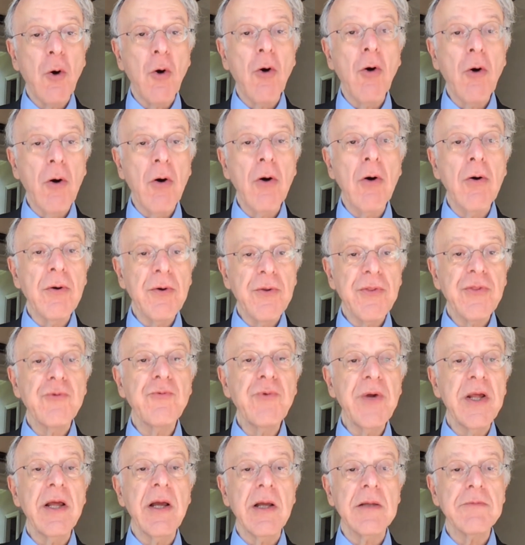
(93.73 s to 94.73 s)
all
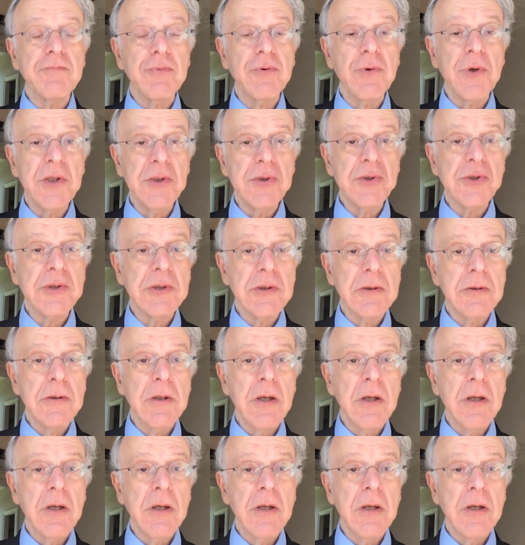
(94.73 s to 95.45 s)
three endpoints